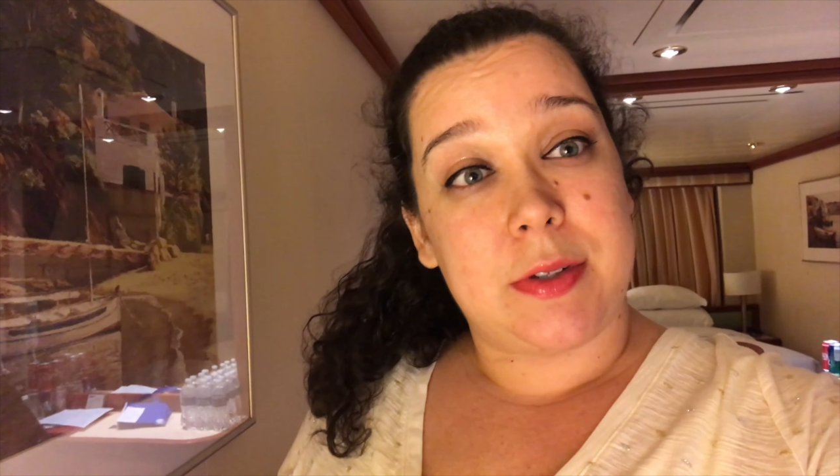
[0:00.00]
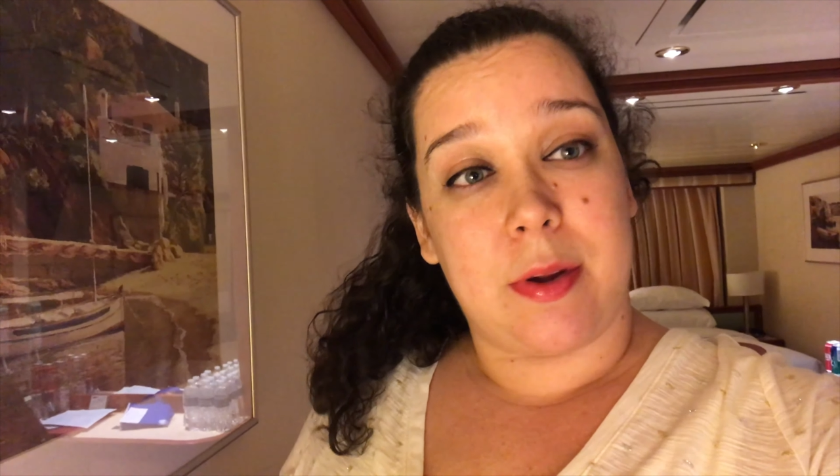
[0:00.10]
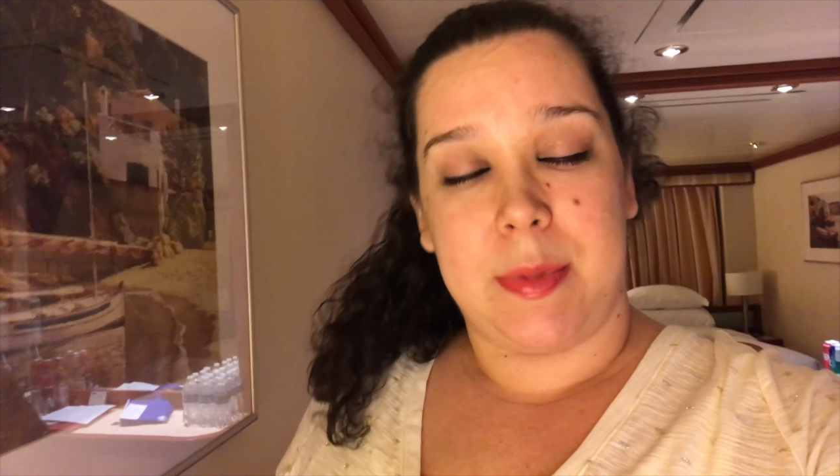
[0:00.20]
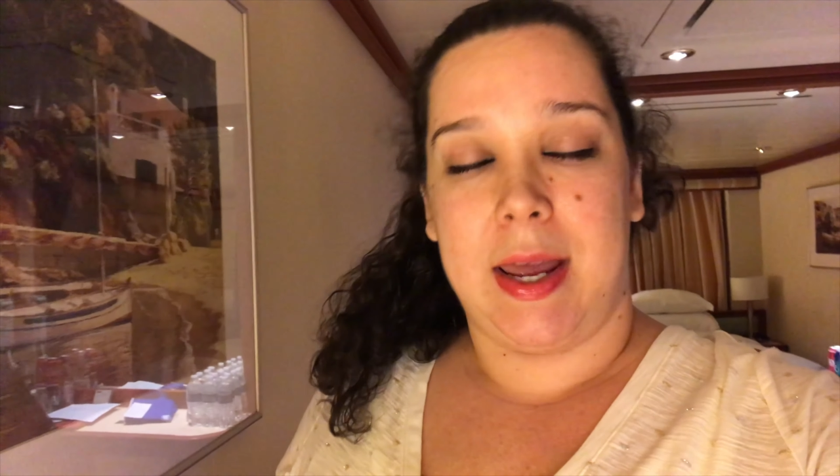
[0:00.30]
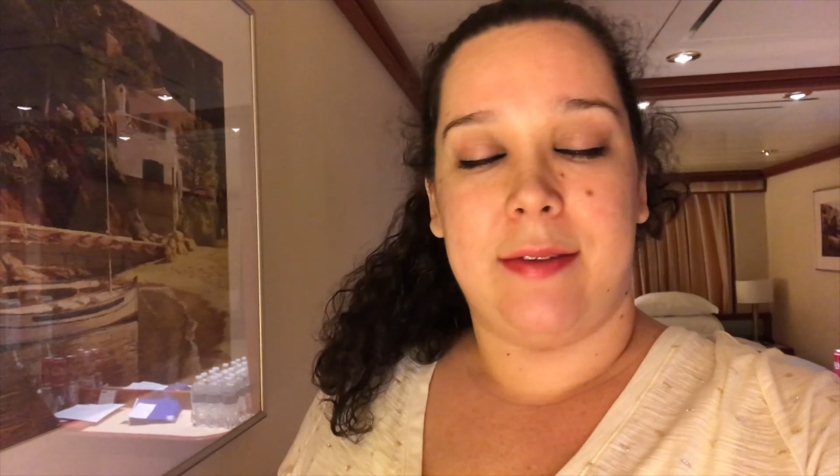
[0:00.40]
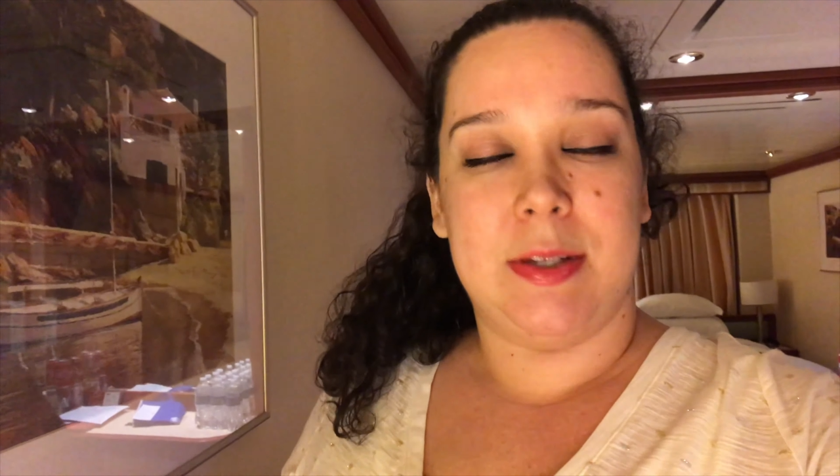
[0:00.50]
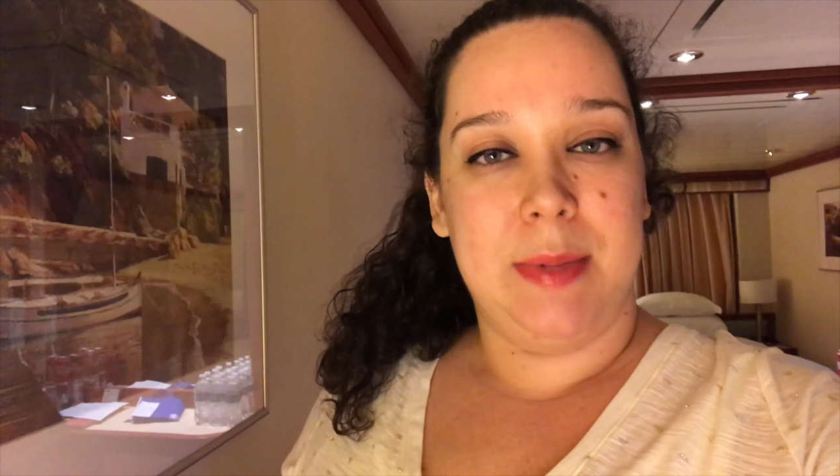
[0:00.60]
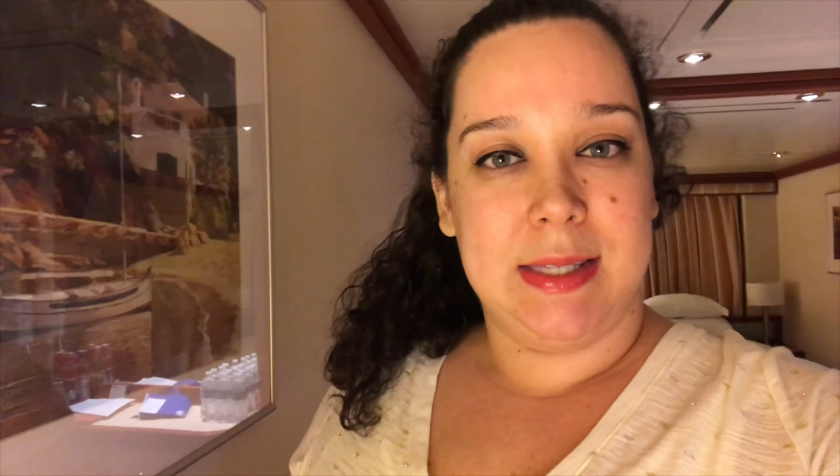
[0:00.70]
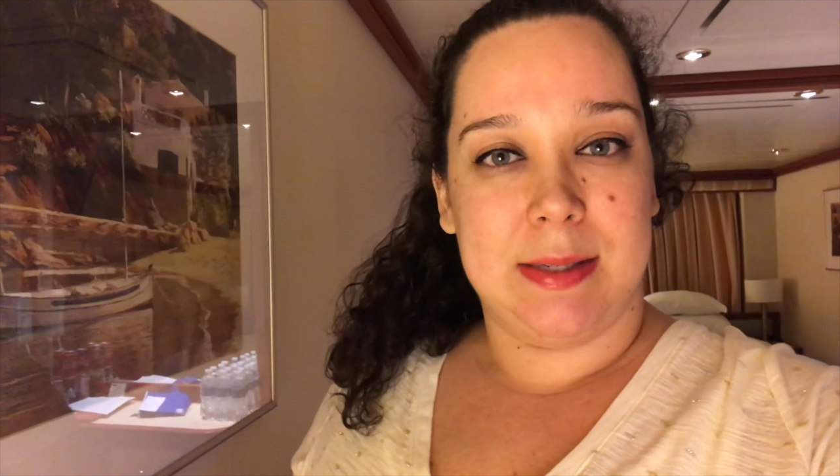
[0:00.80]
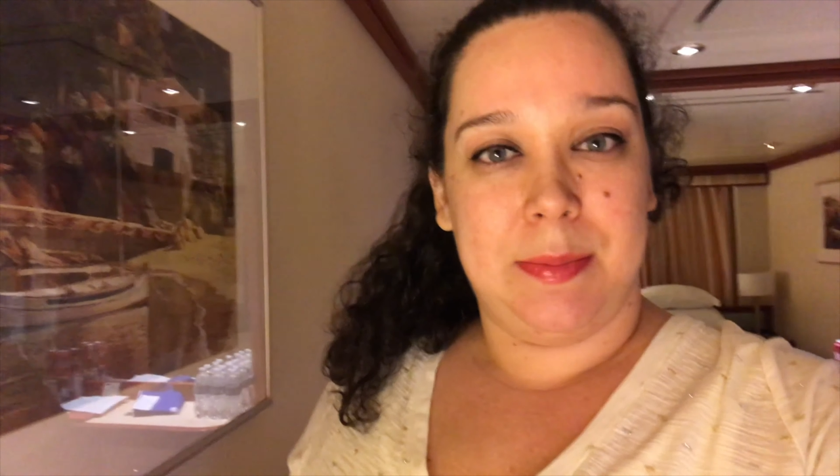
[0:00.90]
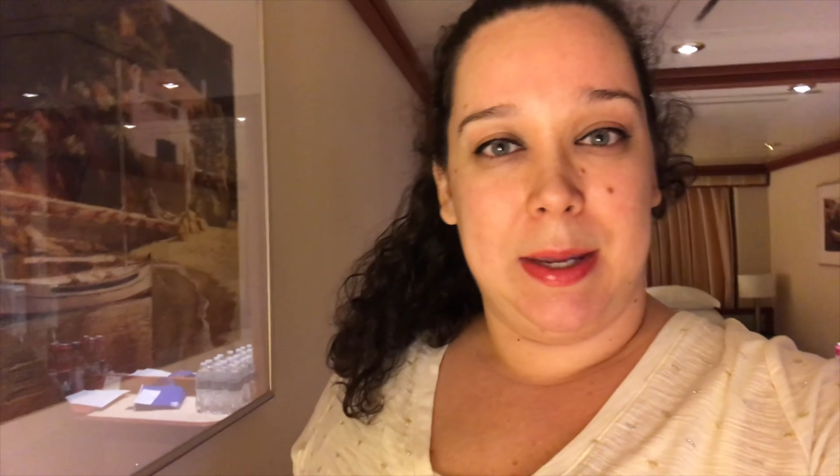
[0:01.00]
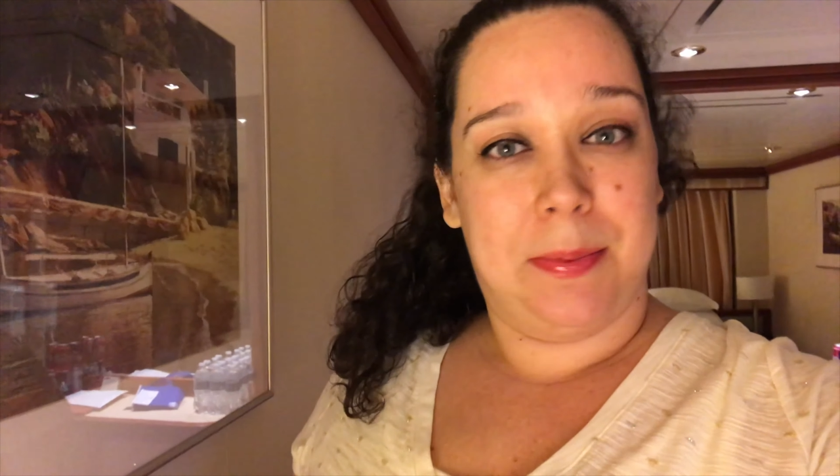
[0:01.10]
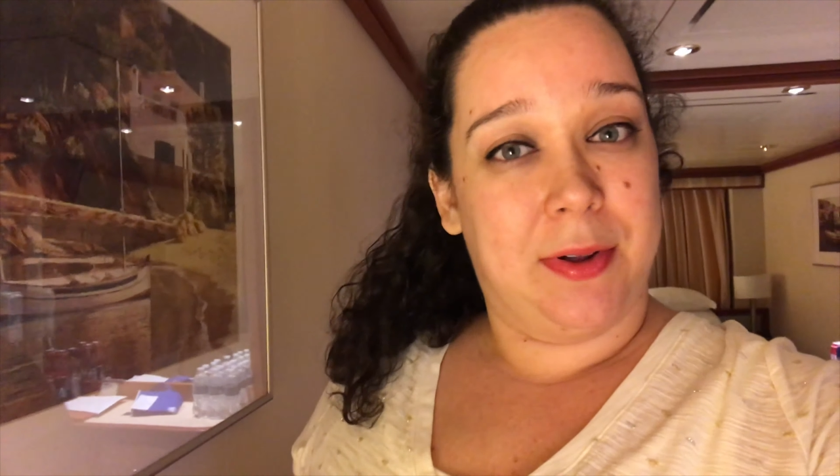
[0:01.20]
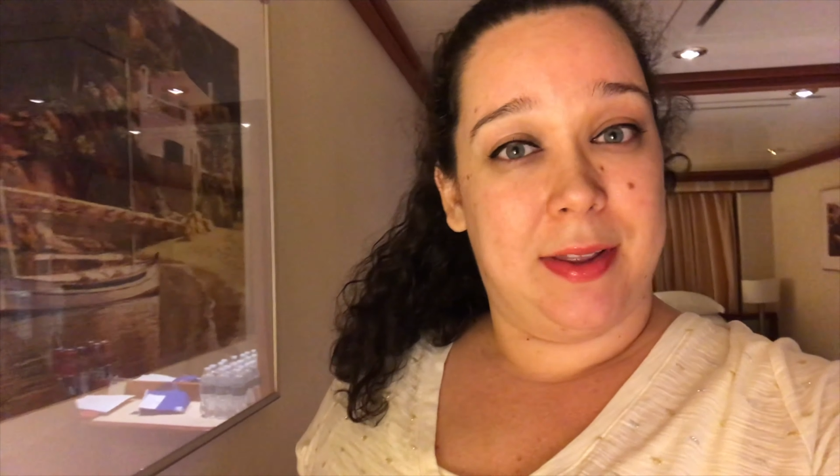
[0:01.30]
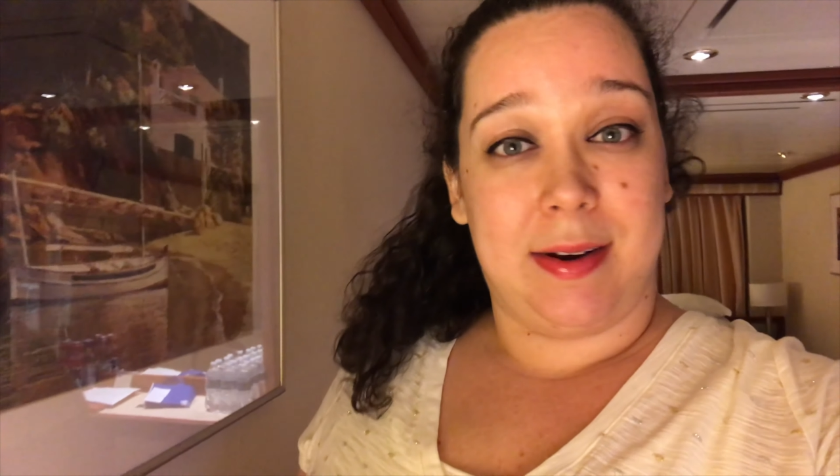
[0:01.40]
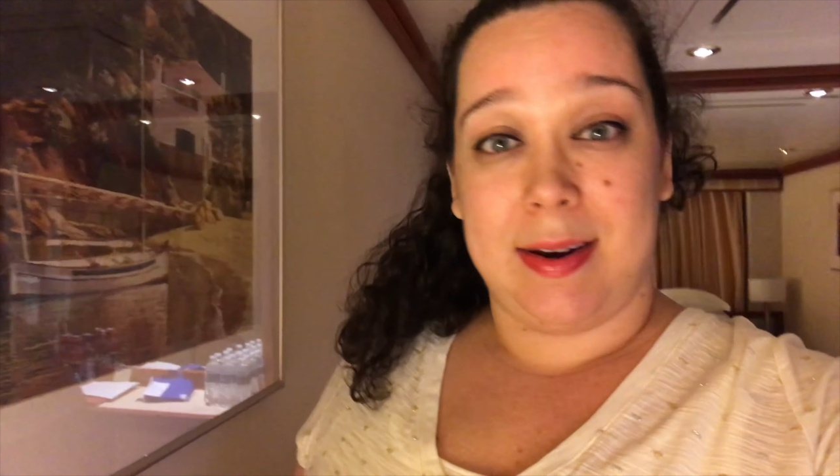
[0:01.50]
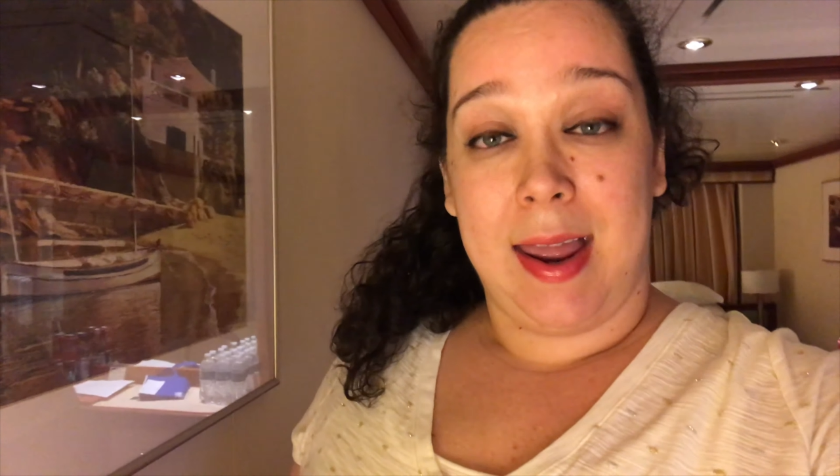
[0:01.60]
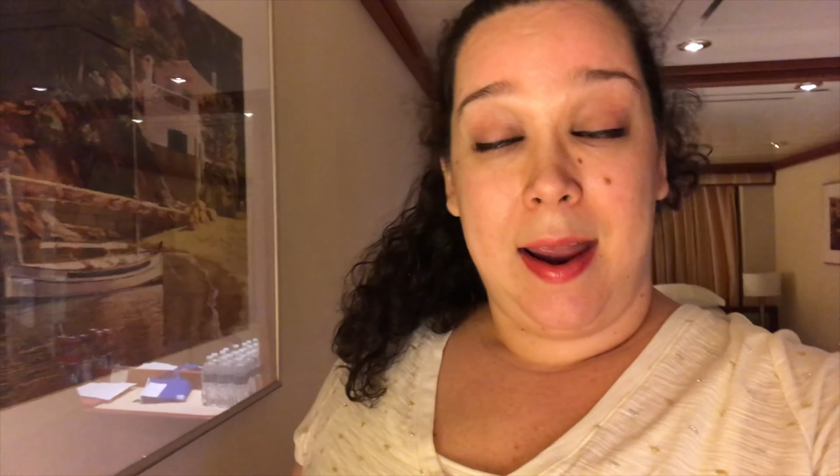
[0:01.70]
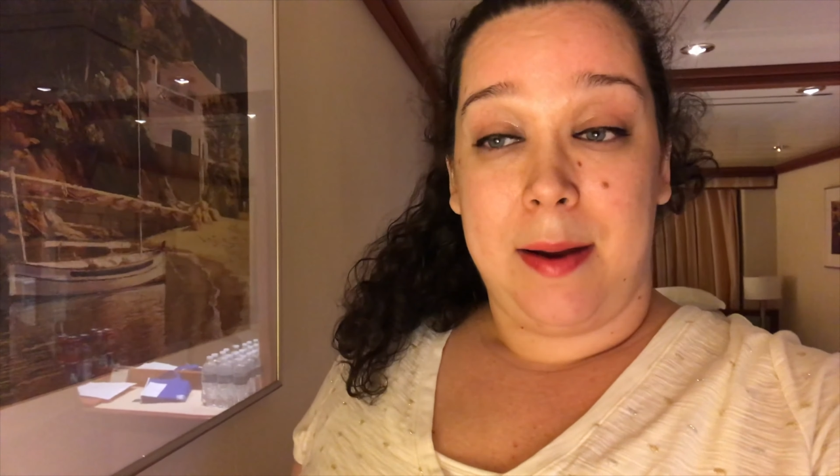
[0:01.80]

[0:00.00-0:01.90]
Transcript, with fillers: so I'm gonna have to meet some people and